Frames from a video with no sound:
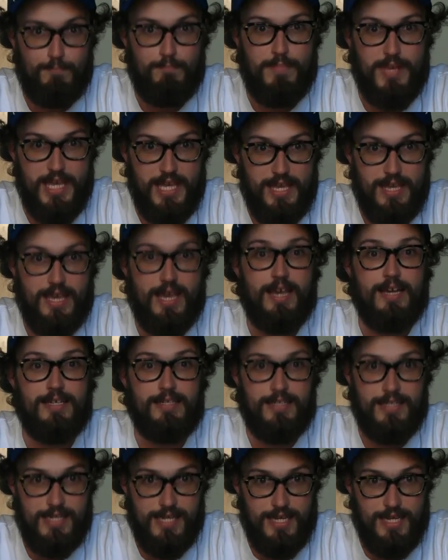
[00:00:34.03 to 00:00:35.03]
B
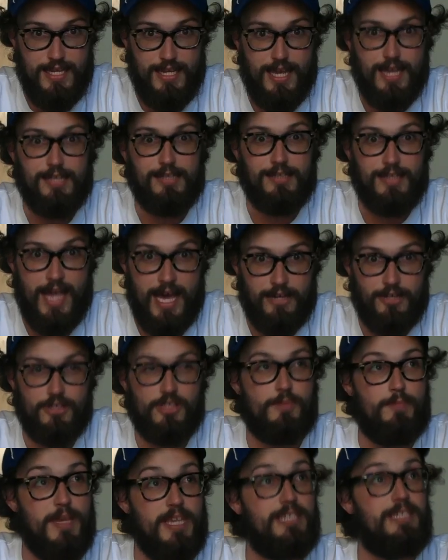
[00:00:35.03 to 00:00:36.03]
T
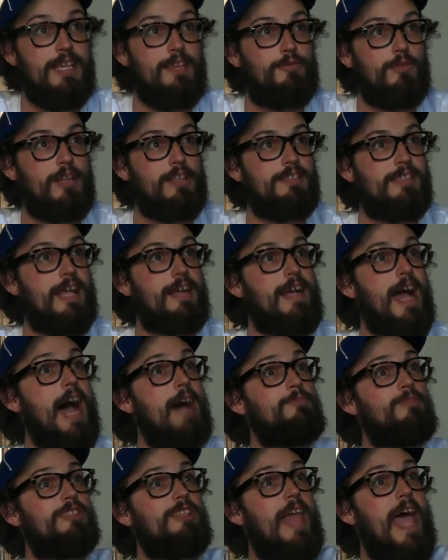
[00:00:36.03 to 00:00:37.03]
letters BT,
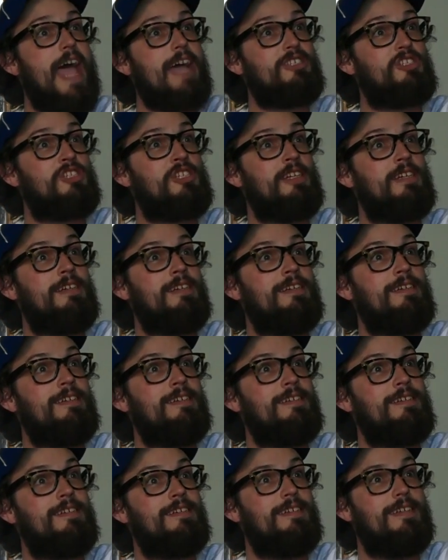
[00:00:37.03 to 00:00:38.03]
threadless.com slash
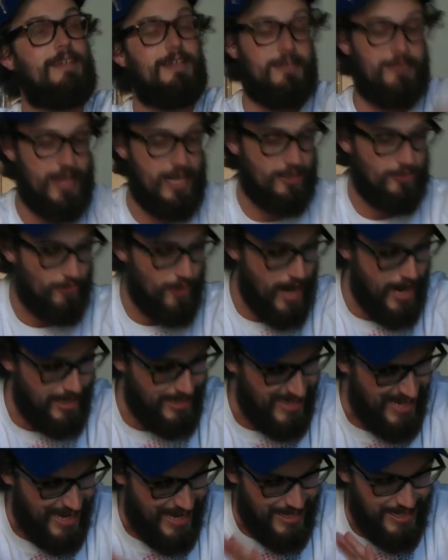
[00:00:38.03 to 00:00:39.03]
BT. That's
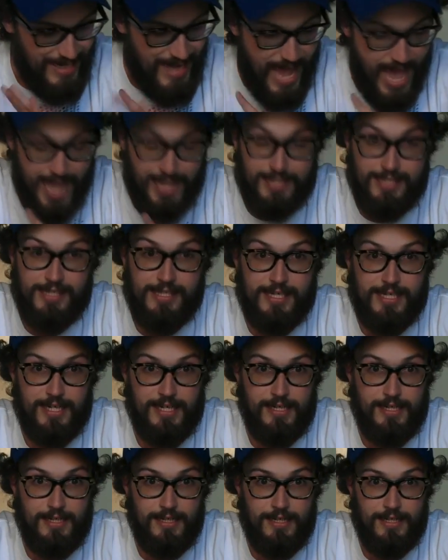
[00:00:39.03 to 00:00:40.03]
right. Next,
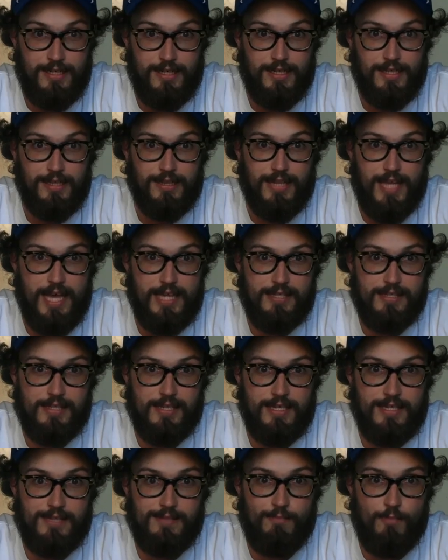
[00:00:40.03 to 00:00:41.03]

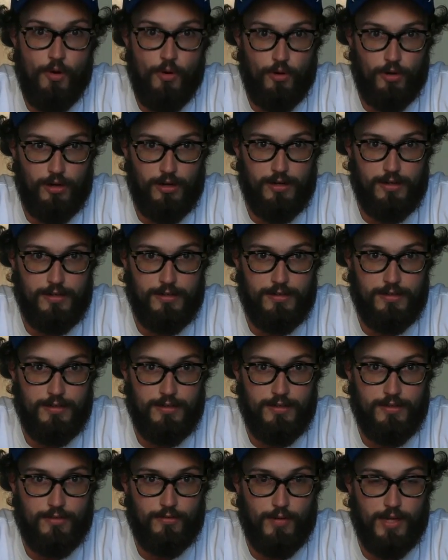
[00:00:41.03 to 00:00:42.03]
less is more.
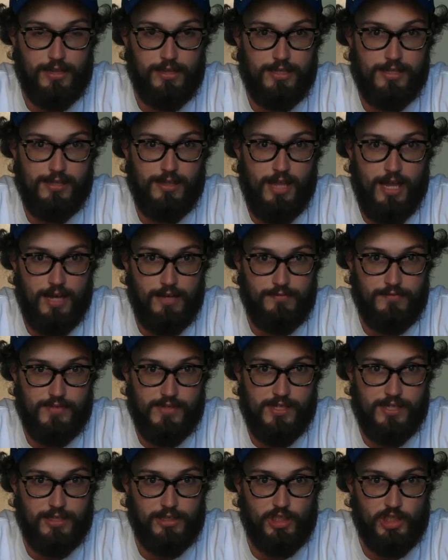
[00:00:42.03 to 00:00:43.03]
Threadless
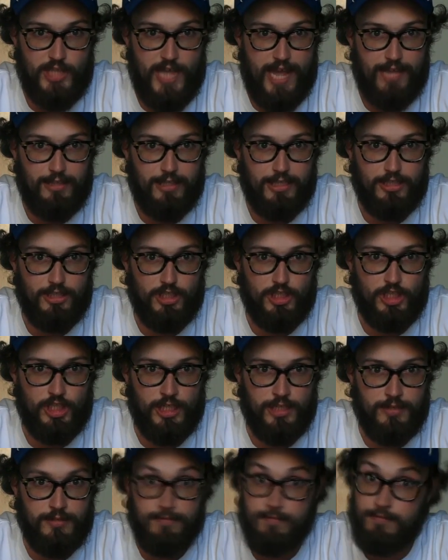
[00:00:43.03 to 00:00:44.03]
Loves Challenge.